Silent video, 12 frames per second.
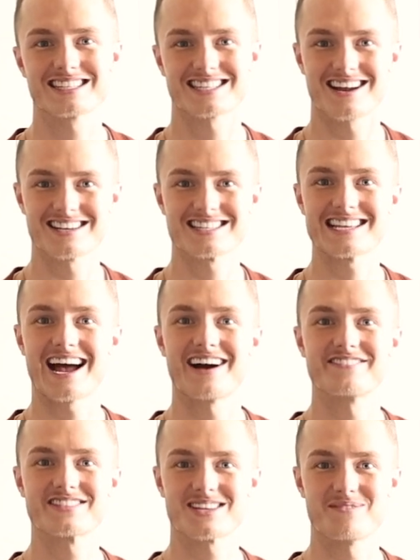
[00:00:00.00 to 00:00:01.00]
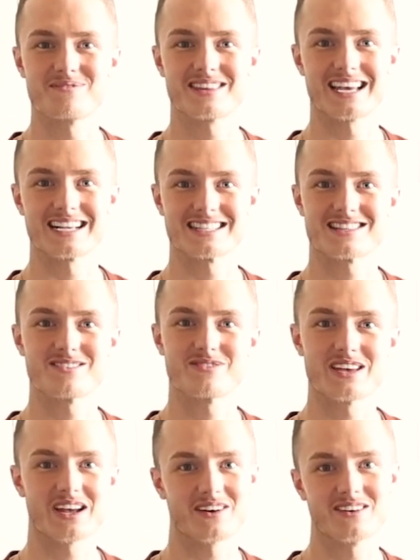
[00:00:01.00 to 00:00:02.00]
It's nice to have some things that
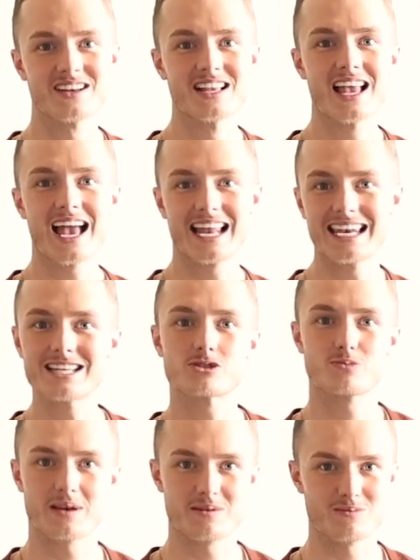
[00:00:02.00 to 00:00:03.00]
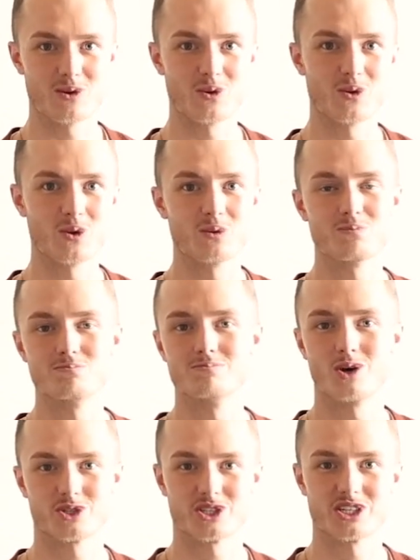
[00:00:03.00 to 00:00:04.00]
feel a little bit more
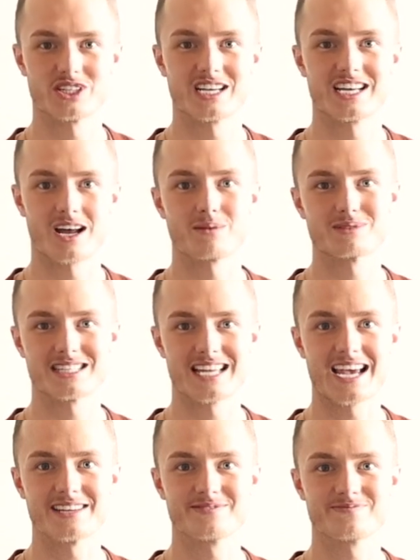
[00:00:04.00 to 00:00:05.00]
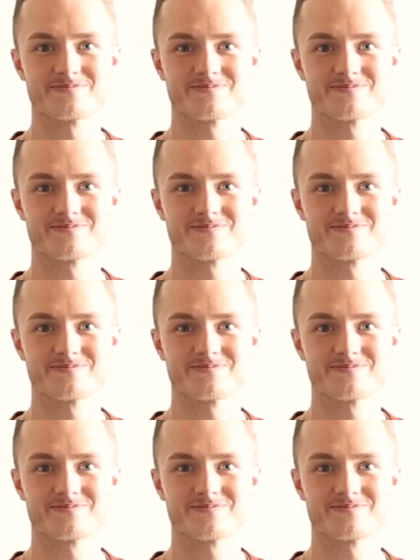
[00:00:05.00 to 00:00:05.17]
modern and up to date.